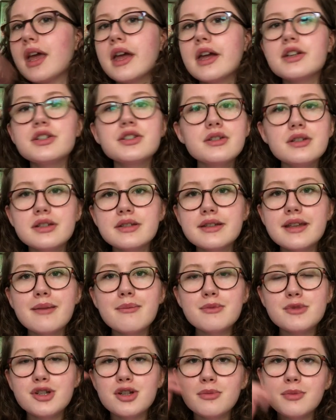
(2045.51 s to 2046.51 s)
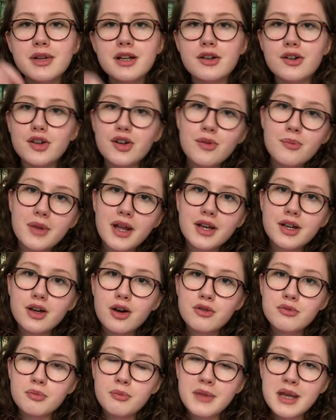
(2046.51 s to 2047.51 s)
It shouldn't seem doom and gloom like
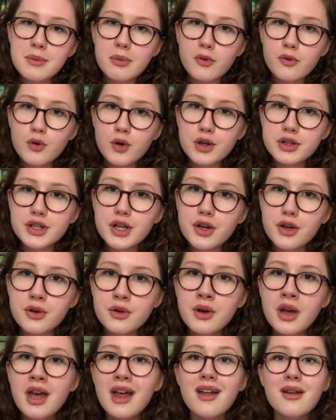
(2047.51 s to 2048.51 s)
old Me Before You,